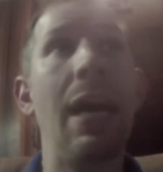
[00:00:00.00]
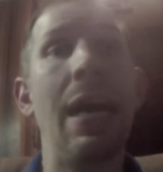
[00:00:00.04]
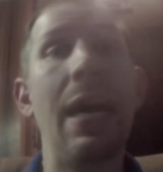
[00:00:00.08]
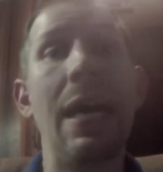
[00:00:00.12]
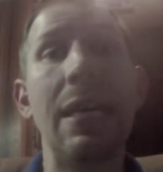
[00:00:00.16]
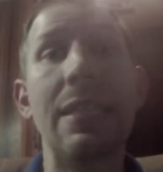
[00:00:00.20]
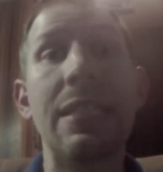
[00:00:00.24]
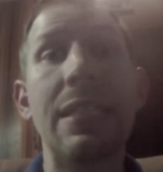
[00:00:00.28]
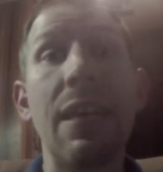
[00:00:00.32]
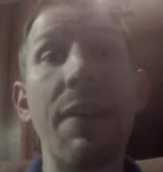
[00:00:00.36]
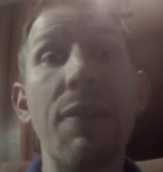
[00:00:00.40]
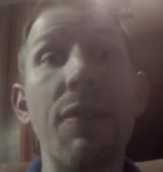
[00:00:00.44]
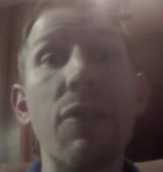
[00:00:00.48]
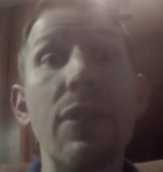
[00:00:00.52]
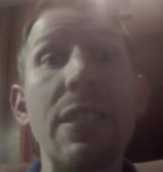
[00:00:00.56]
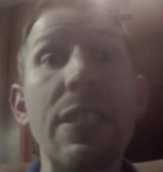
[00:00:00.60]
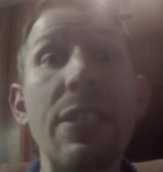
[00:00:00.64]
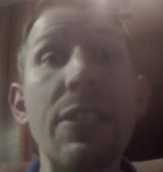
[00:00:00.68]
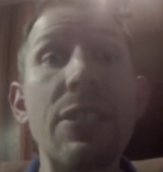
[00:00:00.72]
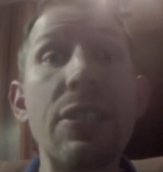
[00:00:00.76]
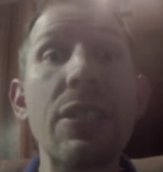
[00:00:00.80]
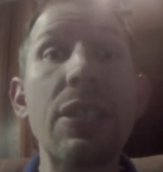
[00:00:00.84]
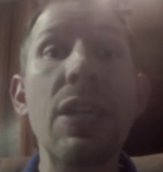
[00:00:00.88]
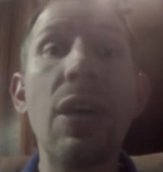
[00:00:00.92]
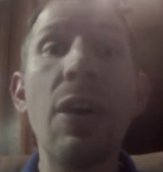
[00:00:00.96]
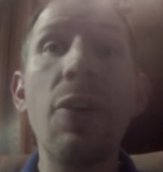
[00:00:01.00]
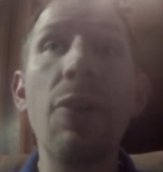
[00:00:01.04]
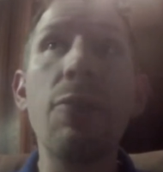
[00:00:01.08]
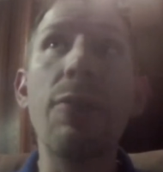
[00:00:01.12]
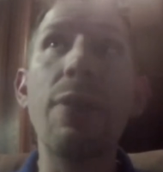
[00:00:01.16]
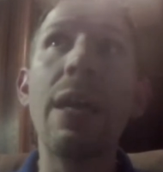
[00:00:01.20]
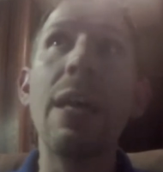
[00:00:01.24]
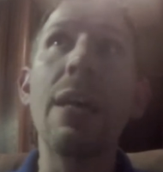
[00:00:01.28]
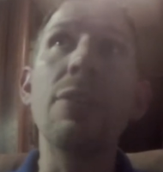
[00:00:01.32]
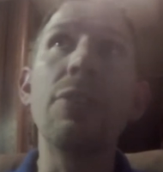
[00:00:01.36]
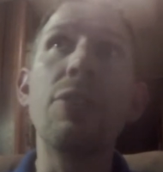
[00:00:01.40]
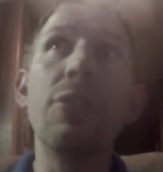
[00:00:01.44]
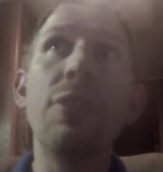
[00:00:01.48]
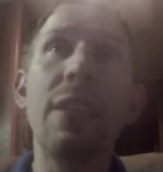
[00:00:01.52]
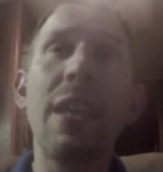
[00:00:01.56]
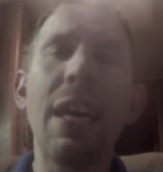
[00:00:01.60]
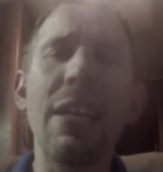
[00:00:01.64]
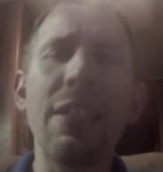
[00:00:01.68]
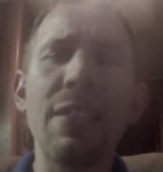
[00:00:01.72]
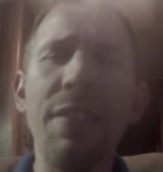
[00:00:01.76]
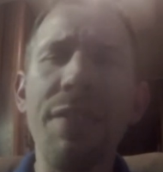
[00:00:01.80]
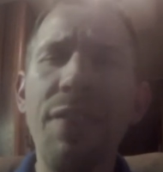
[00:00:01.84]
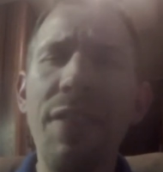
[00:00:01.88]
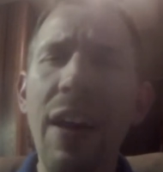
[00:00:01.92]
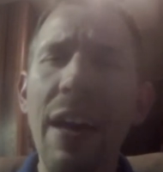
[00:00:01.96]
Uh, several years ago, around two
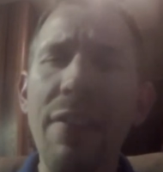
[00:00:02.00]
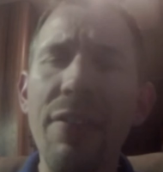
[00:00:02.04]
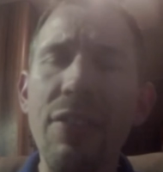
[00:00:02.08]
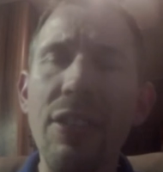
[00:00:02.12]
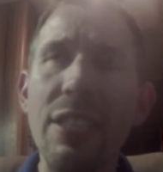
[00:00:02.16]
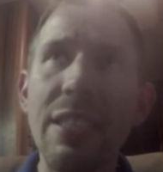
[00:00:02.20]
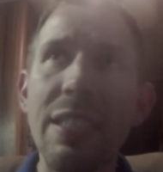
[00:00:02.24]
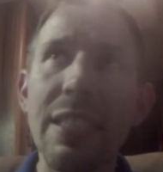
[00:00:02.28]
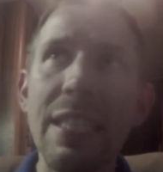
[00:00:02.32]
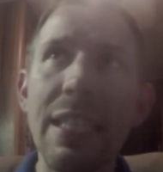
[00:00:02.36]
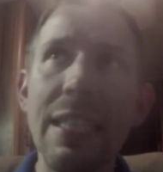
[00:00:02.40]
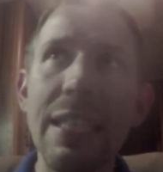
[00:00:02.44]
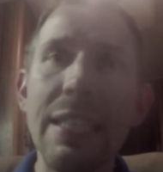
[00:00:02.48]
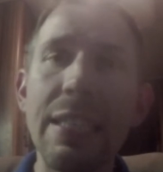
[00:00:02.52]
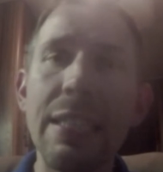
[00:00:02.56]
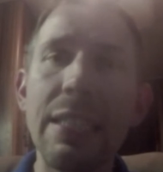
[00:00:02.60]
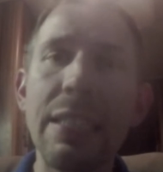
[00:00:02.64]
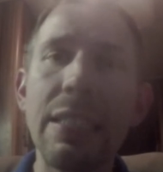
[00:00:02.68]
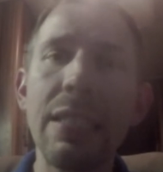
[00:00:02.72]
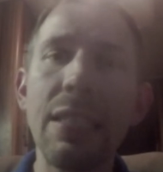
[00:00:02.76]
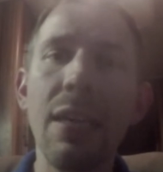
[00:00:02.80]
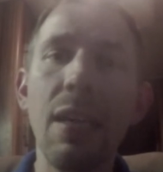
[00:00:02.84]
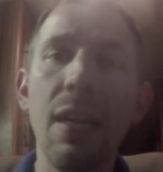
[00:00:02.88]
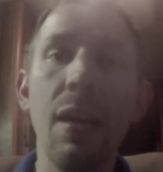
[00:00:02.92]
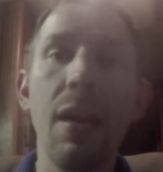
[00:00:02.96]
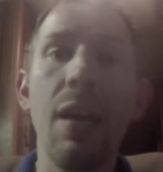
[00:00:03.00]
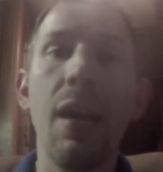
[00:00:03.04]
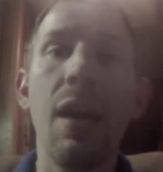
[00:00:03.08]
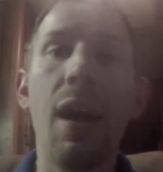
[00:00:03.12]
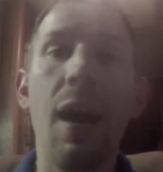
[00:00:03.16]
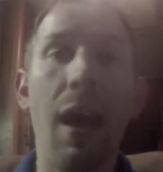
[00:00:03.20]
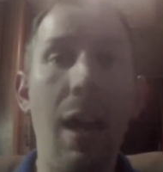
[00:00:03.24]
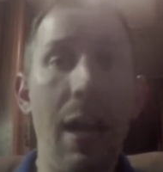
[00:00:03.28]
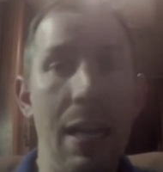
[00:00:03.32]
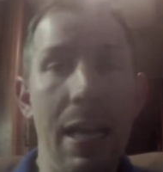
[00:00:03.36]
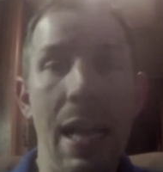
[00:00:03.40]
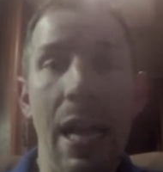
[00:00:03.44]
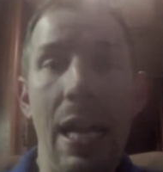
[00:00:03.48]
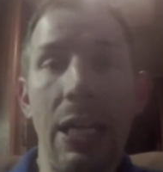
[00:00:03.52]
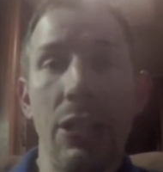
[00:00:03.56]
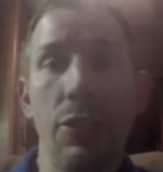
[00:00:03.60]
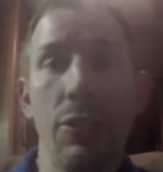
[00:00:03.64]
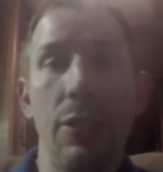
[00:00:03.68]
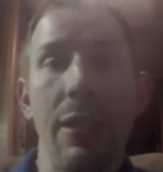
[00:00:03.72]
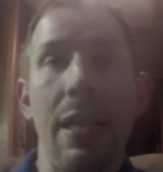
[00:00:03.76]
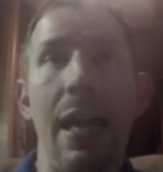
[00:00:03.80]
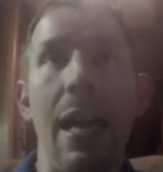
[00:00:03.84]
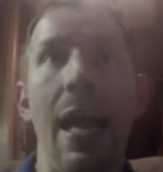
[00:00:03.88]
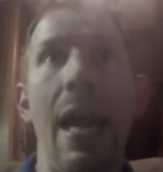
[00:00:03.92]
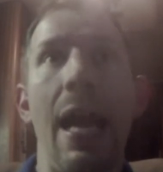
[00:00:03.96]
thousand five or six, I
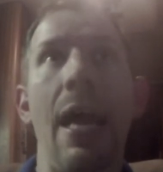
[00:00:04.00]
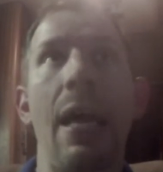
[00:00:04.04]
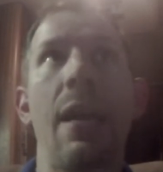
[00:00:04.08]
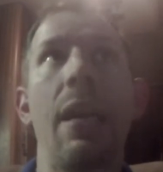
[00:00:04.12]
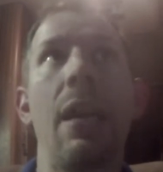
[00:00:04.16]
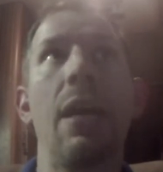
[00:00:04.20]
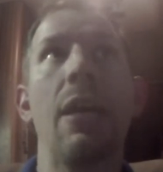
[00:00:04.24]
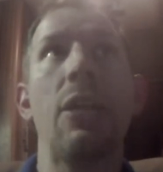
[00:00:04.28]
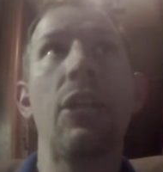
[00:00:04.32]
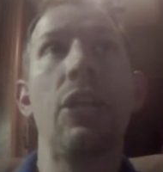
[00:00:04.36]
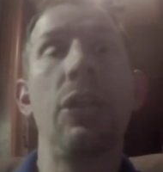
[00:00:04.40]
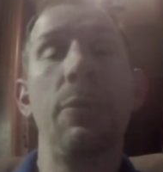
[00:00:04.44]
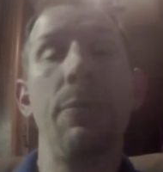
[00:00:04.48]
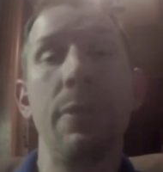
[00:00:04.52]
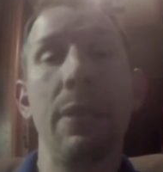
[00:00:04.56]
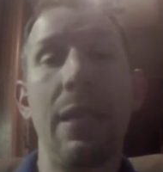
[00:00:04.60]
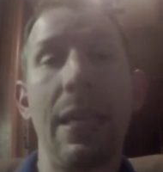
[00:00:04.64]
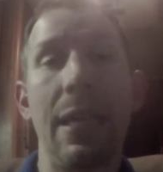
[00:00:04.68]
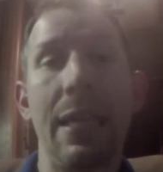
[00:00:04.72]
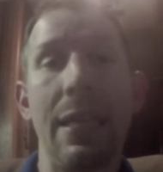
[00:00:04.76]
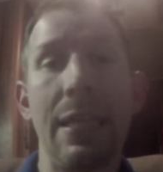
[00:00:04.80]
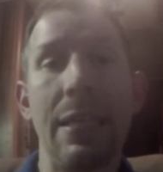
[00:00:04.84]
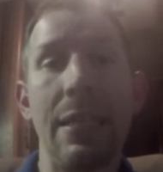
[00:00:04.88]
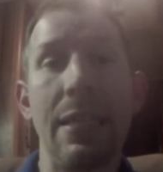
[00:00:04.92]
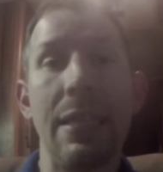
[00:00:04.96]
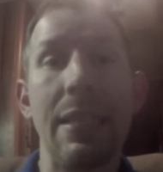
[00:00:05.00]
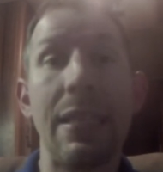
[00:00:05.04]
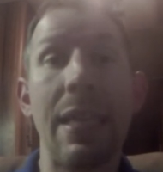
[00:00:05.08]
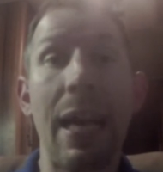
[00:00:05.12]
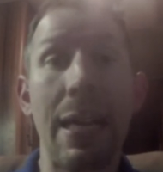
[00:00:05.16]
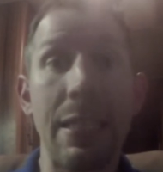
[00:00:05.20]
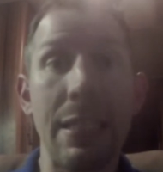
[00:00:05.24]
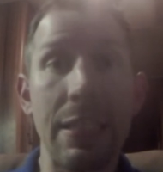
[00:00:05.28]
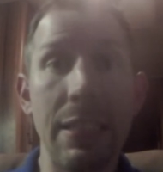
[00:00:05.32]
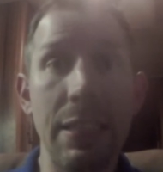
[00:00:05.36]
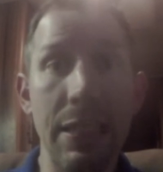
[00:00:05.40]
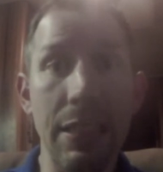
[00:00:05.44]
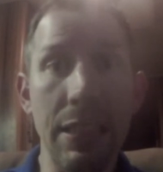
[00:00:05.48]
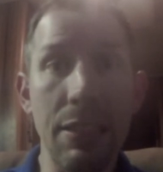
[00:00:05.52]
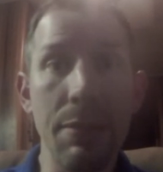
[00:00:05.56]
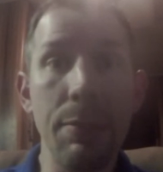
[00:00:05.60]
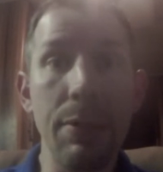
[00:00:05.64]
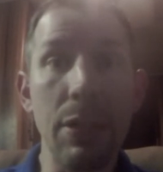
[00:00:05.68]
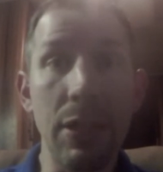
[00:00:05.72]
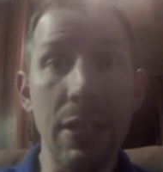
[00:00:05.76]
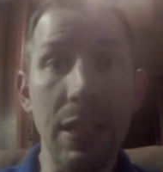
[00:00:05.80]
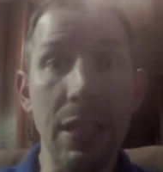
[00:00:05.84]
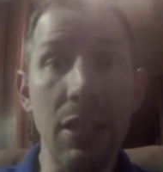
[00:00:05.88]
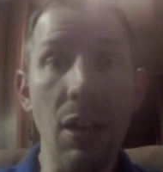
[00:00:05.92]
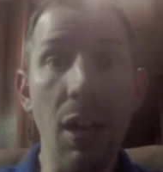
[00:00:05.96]
actually had accumulated ninety-six
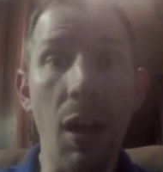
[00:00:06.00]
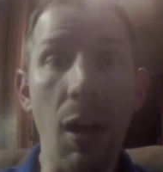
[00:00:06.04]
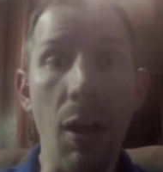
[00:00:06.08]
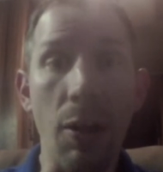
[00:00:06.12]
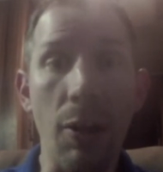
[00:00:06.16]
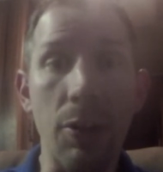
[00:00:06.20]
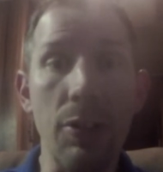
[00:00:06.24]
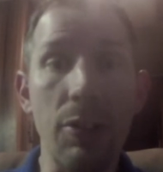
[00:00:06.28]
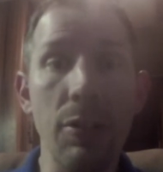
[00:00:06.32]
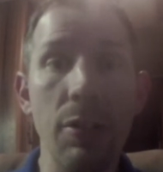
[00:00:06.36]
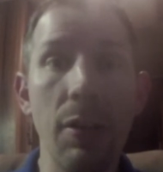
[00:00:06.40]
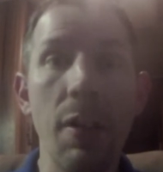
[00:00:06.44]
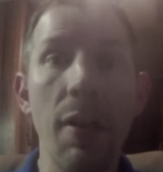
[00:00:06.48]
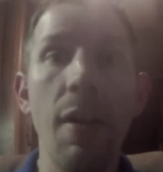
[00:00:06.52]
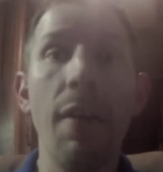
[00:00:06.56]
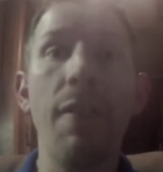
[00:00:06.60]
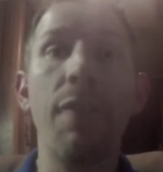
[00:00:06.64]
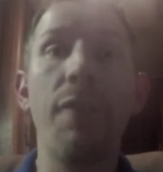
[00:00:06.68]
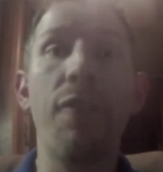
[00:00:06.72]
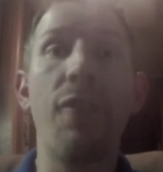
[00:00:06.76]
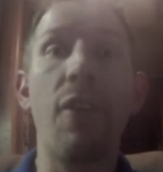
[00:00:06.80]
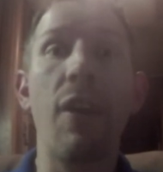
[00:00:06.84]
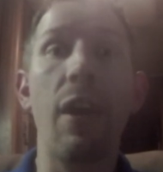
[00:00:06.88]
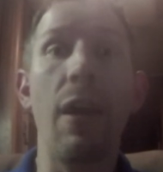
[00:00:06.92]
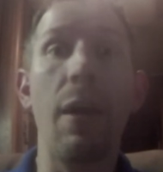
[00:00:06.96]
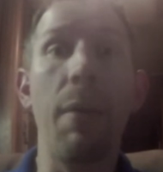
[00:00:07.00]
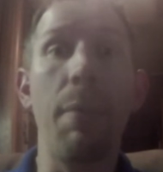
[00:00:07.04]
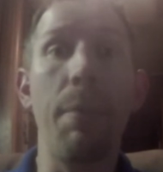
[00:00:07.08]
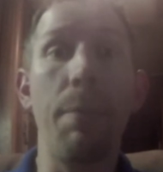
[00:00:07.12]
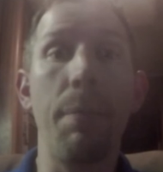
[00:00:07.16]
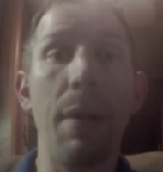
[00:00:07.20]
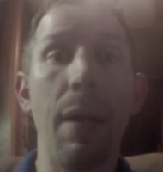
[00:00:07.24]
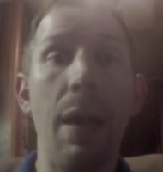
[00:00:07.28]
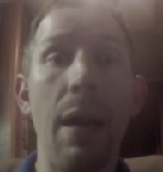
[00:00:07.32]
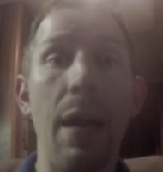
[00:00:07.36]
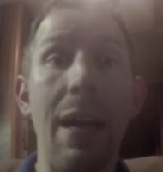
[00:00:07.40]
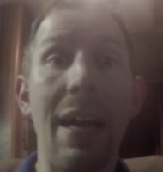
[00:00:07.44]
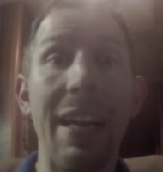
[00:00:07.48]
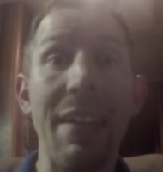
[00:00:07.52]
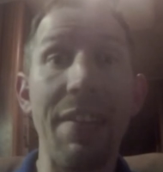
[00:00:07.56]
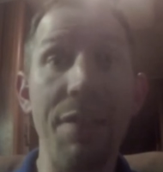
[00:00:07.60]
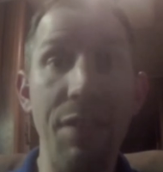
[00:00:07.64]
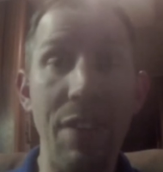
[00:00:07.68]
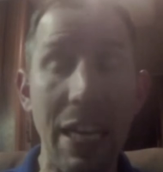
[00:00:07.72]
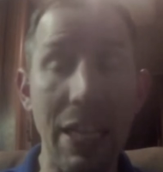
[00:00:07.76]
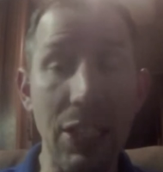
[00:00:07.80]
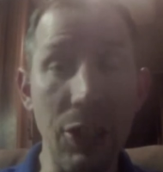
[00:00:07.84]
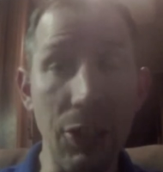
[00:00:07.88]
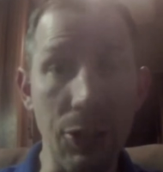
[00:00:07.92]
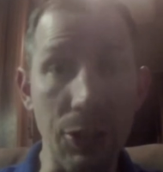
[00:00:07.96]
million dollars from uh,
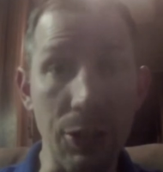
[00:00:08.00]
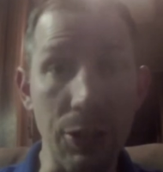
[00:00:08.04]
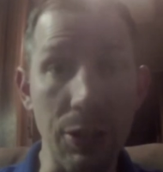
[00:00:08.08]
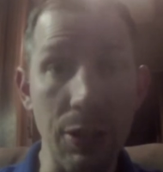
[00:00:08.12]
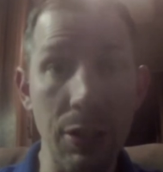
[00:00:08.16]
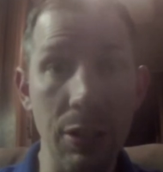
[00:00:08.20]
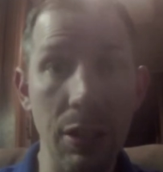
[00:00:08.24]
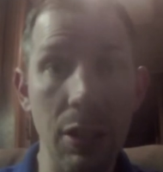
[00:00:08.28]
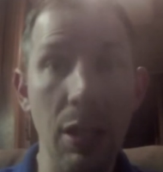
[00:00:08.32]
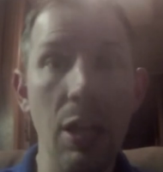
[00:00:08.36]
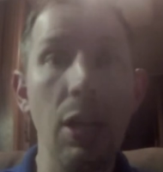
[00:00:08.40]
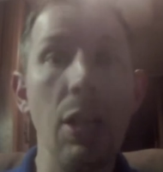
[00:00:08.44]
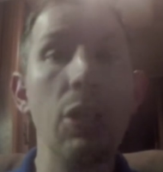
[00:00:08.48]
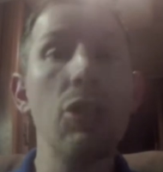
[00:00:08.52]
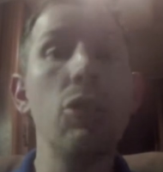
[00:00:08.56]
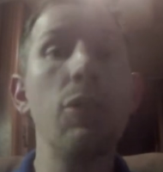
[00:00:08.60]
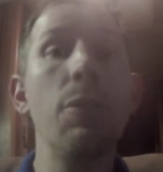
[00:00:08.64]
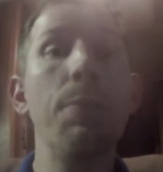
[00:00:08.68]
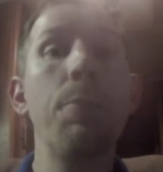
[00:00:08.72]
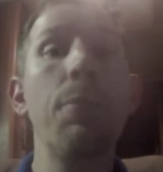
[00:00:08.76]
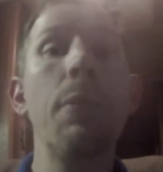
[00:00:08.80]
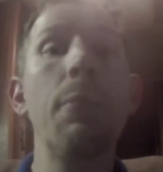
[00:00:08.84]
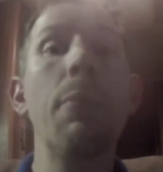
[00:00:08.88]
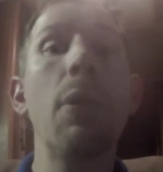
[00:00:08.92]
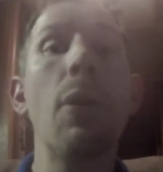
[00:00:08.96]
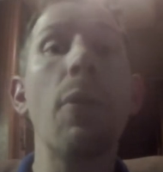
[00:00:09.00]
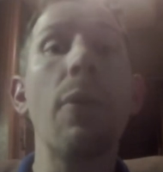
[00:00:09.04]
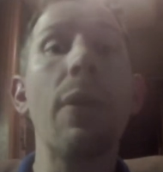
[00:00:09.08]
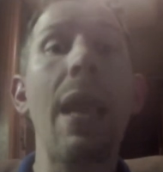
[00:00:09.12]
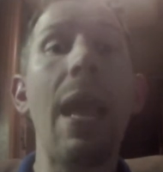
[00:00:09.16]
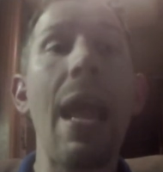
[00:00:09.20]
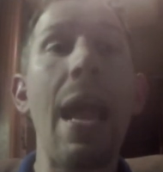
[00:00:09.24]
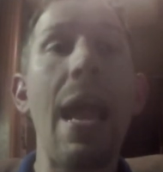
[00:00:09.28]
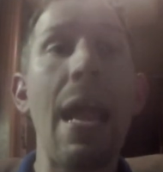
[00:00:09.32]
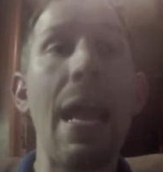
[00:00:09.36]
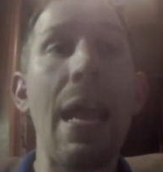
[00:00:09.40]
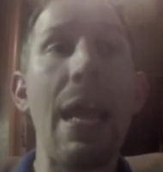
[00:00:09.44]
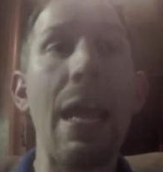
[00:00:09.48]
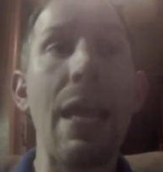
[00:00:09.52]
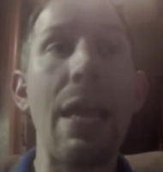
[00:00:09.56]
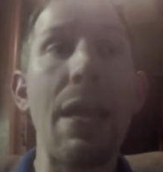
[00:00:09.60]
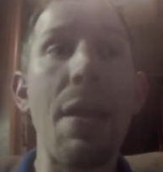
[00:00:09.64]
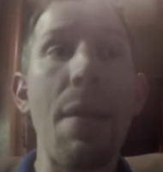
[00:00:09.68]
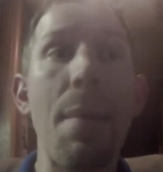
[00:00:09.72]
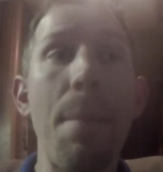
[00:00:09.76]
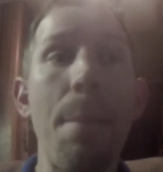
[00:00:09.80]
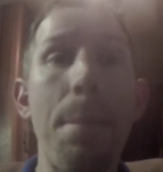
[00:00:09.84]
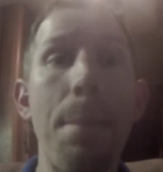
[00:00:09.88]
investors to promote a